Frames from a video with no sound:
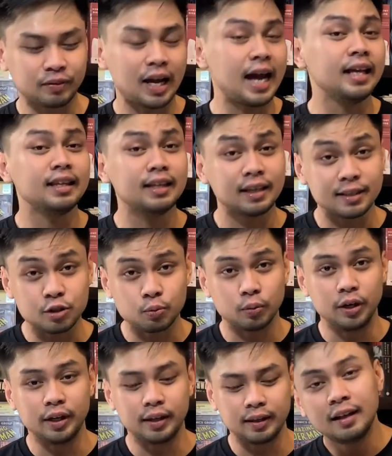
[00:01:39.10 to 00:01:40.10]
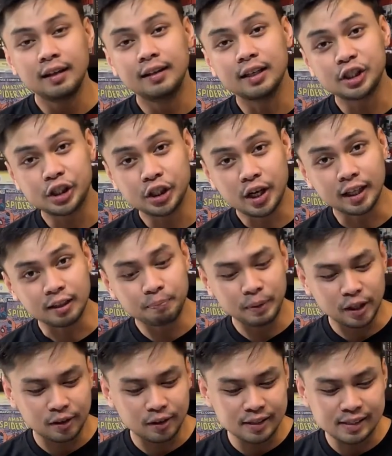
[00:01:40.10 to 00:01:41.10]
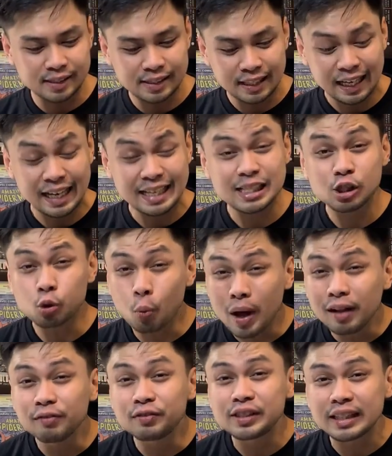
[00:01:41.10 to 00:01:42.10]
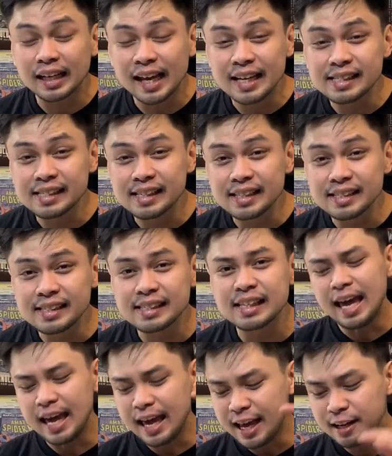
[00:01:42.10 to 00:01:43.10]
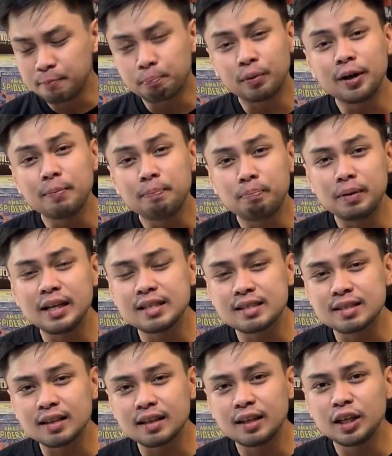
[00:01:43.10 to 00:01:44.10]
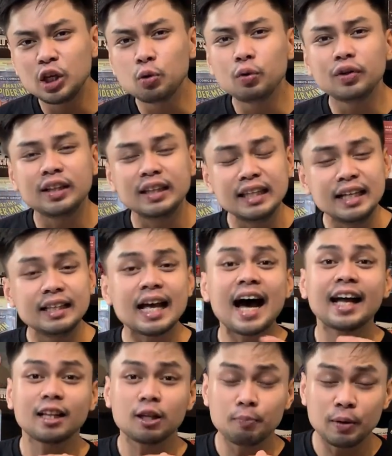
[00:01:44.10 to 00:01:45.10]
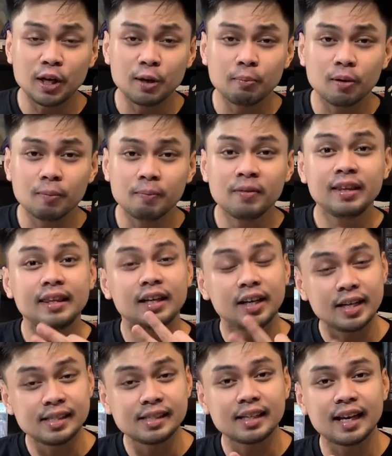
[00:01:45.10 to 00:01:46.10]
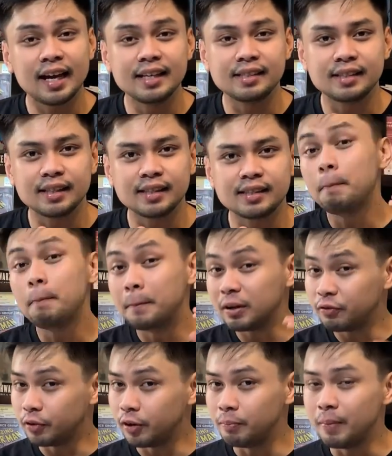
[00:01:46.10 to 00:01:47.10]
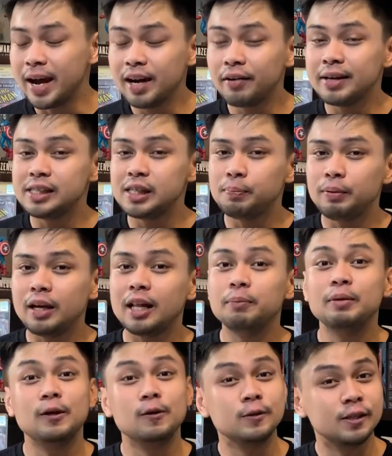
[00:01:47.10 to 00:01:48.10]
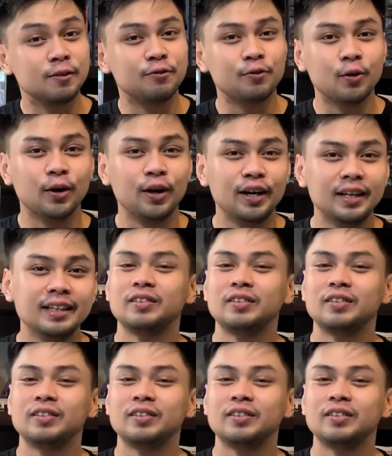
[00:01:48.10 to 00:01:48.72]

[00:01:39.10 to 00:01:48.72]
I think it's worth the shot because it's 12 slices and per pizza you would need at minimum 3 slices. But for my recipe, I'll be using 4